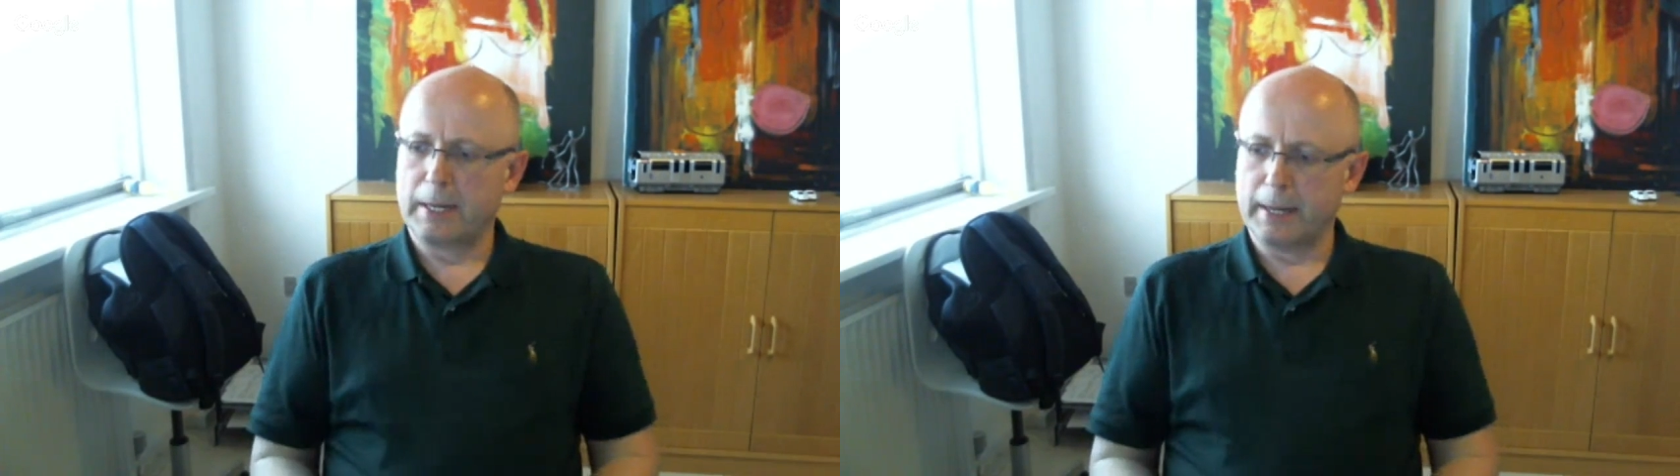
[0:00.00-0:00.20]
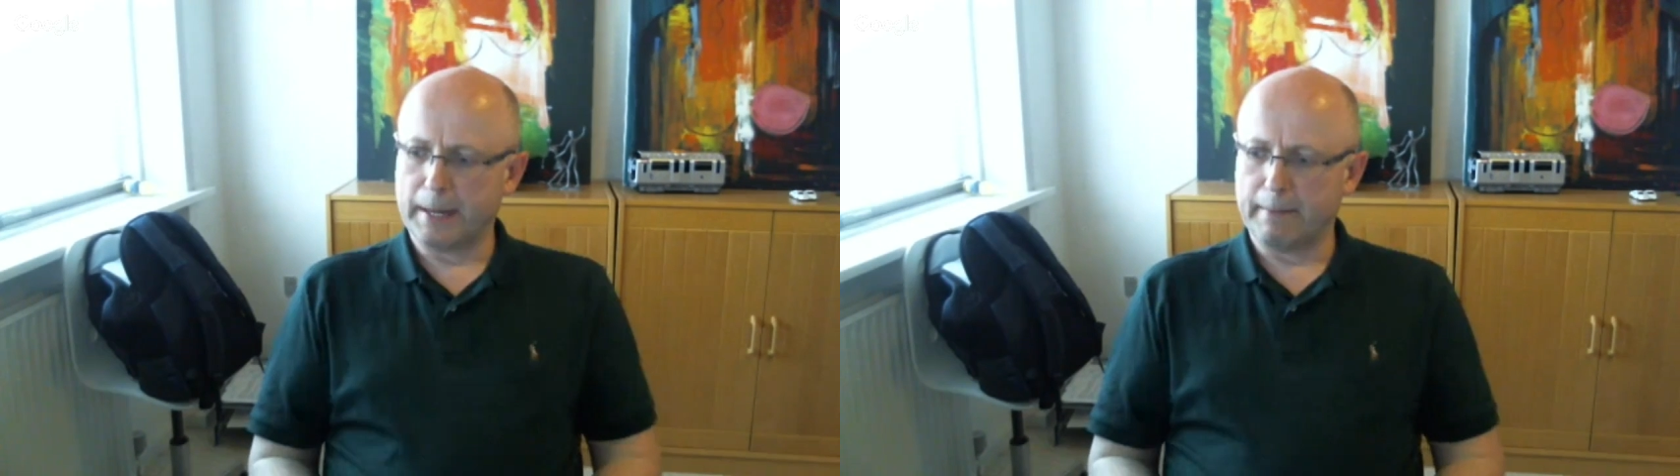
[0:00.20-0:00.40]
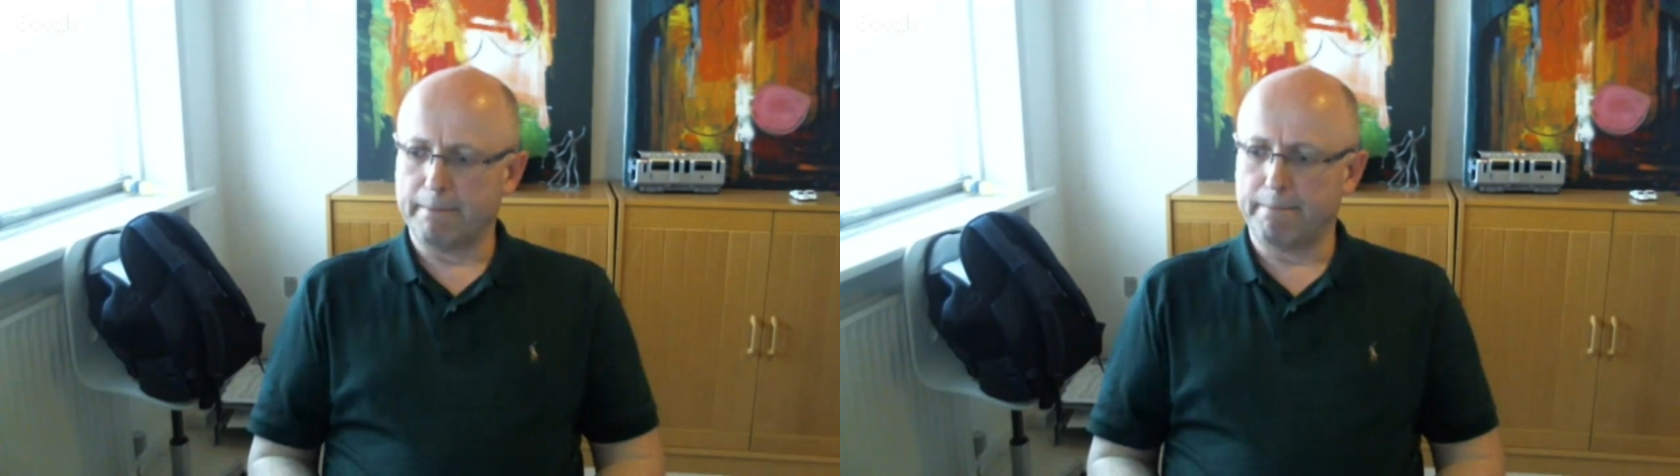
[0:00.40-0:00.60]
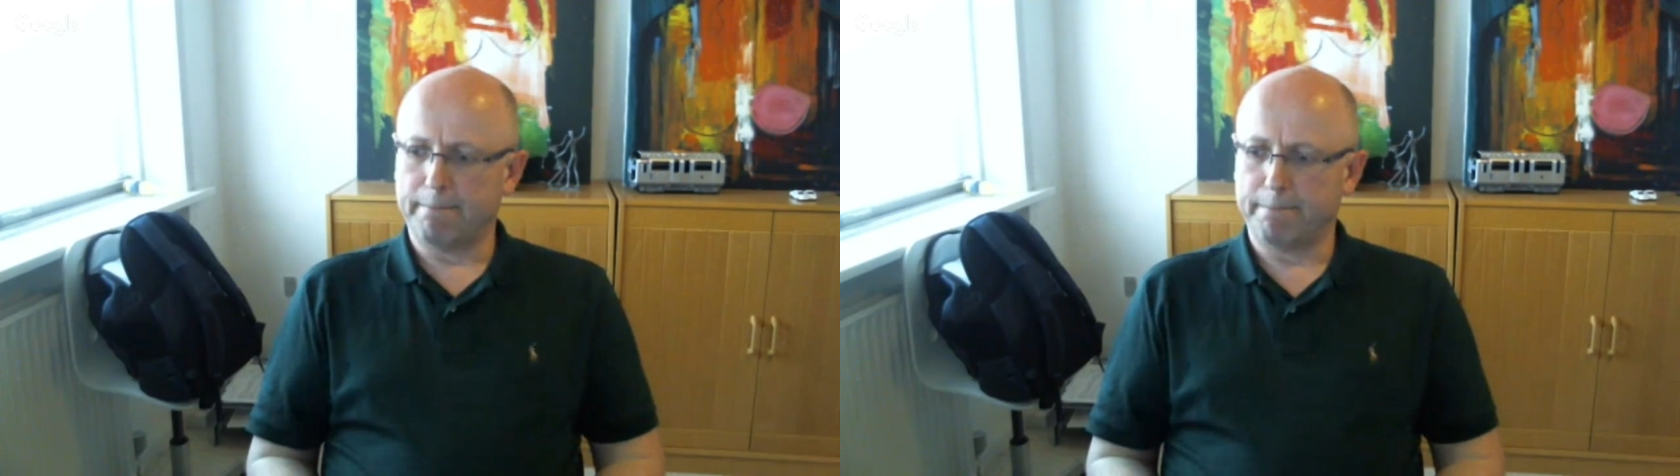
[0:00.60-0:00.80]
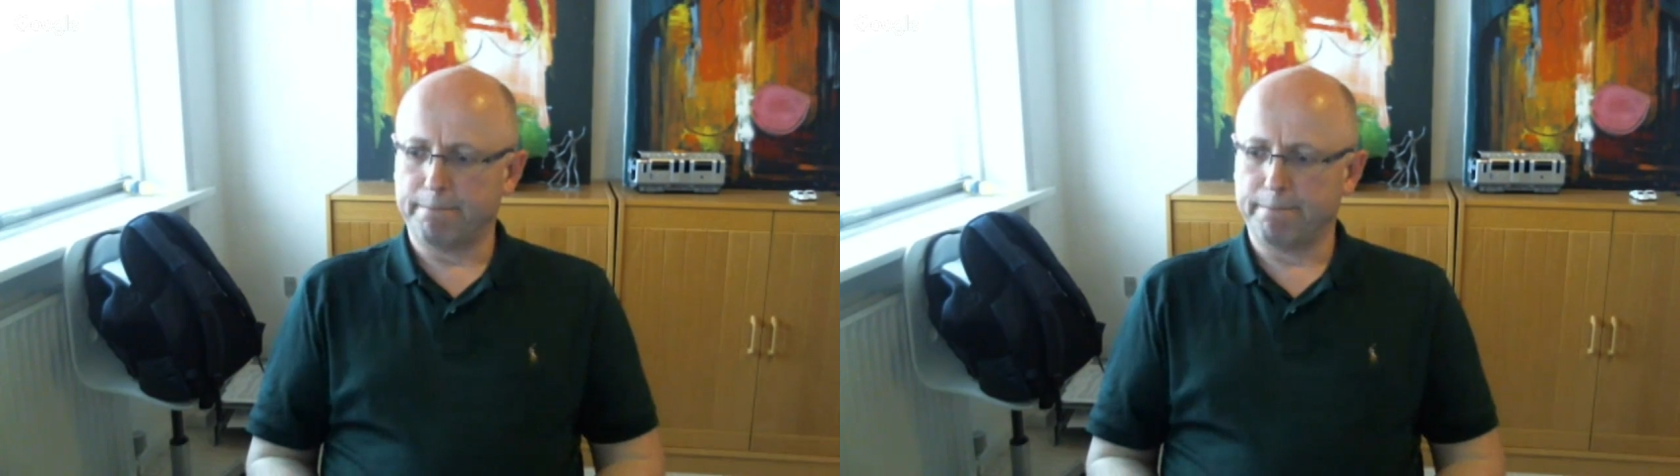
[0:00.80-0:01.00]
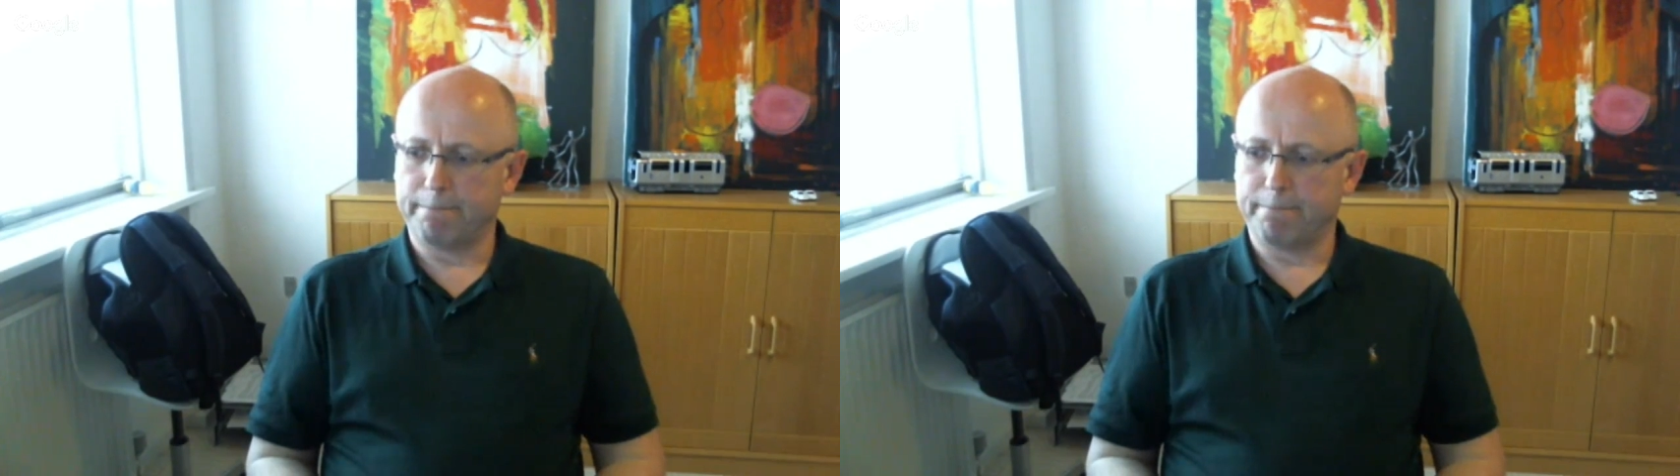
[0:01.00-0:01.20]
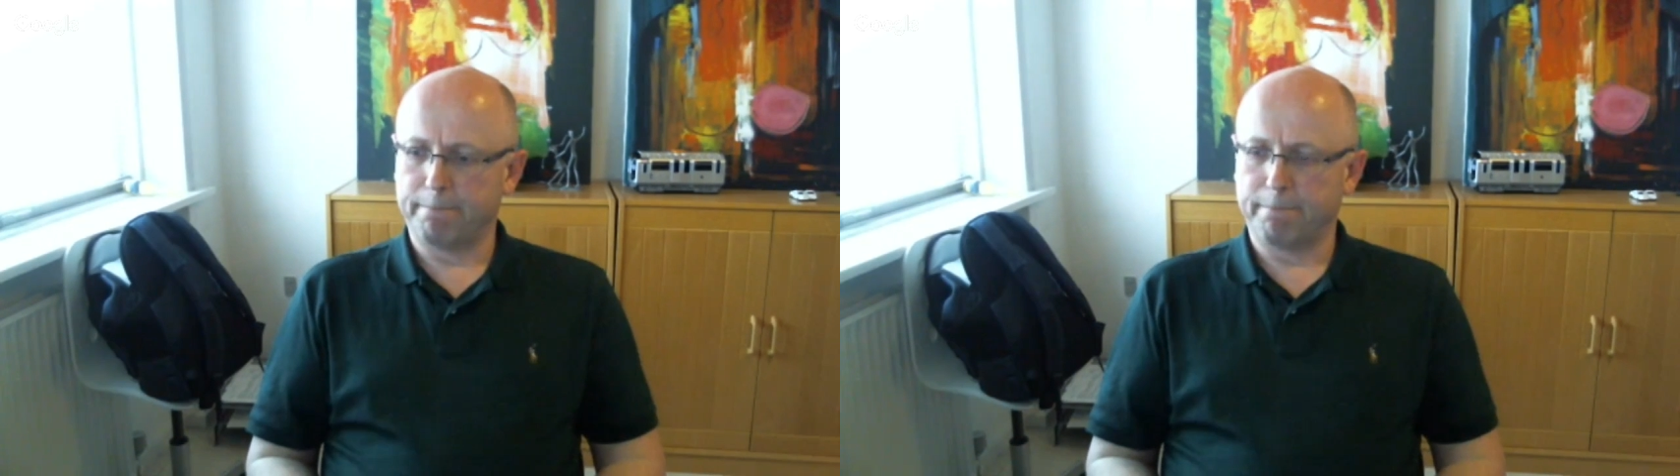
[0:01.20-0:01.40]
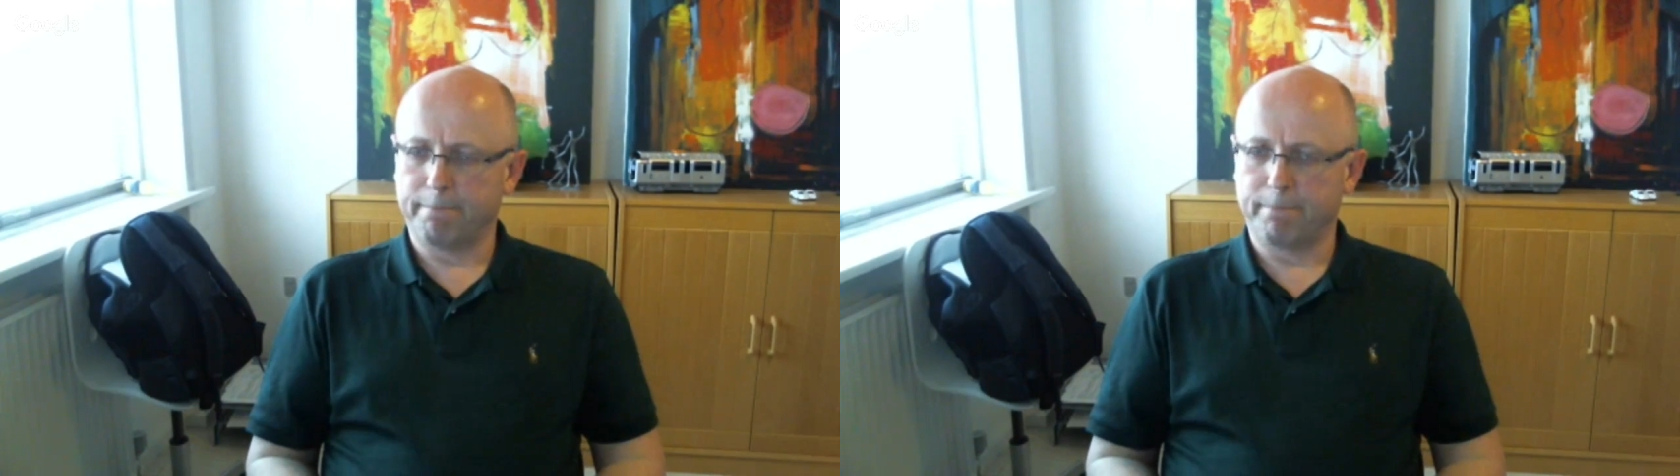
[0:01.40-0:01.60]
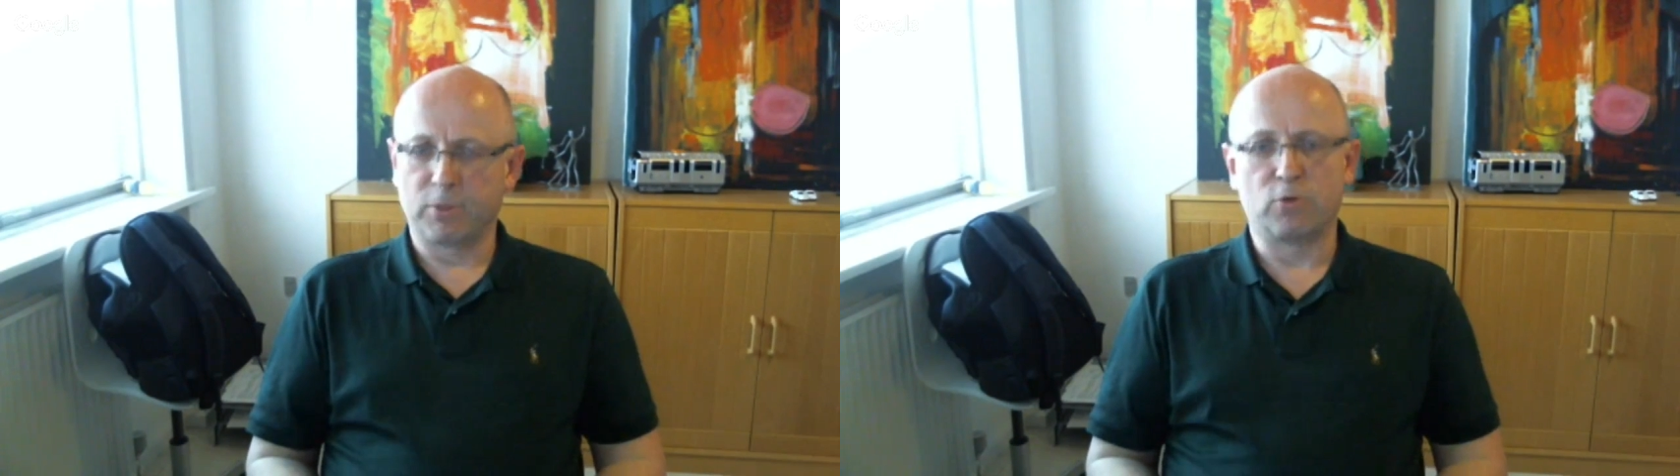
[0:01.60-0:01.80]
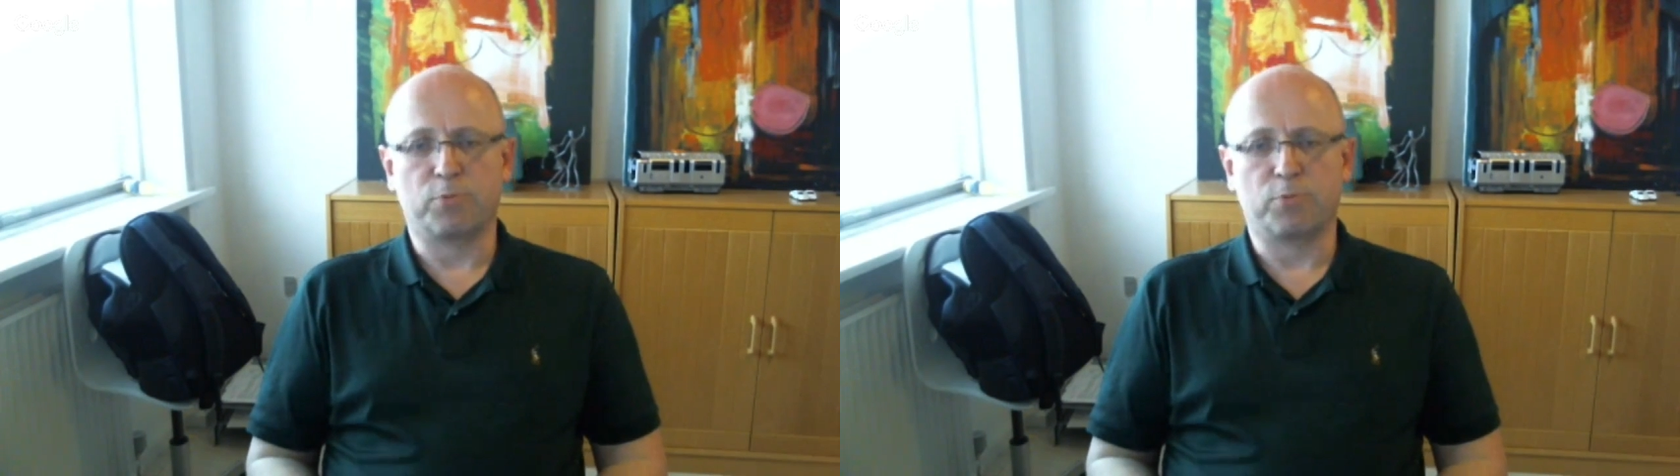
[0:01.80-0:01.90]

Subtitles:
to